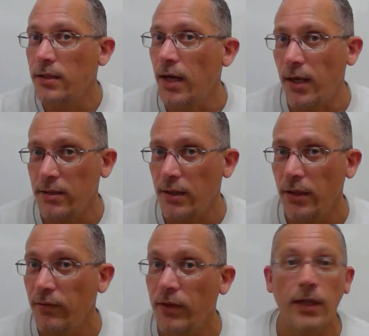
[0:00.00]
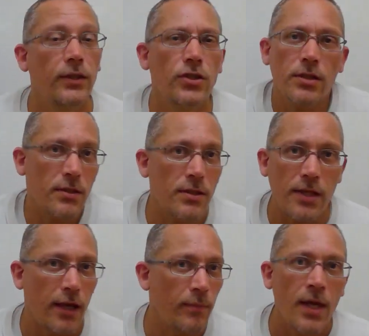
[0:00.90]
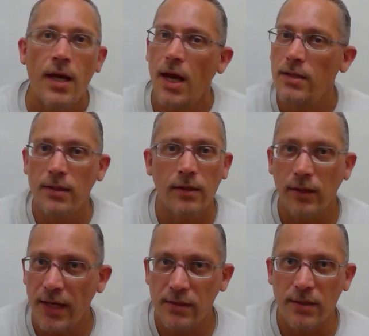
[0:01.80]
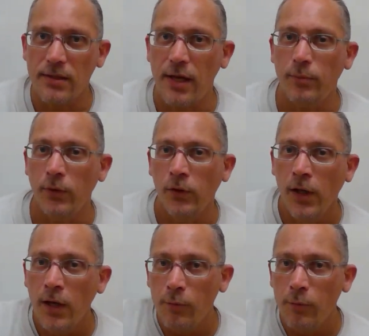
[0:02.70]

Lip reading: It's not significant, just the same as in the last example.